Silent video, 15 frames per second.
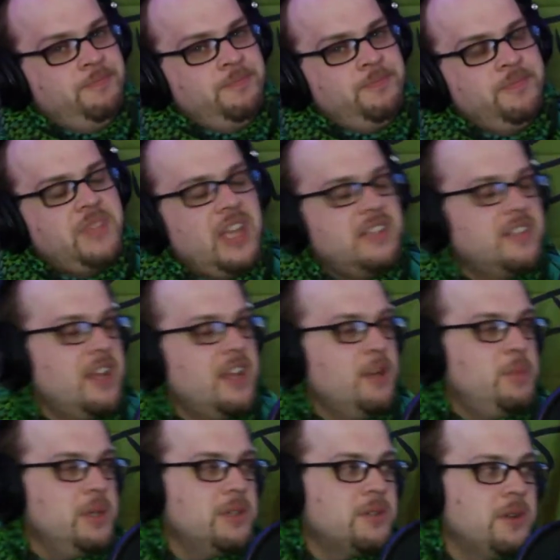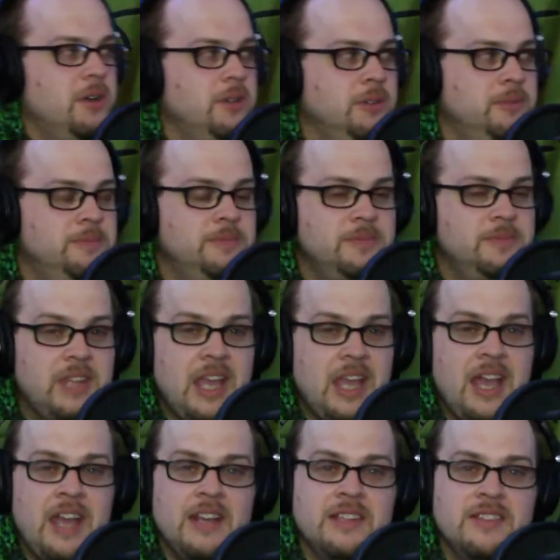that's got to be a struggle. That has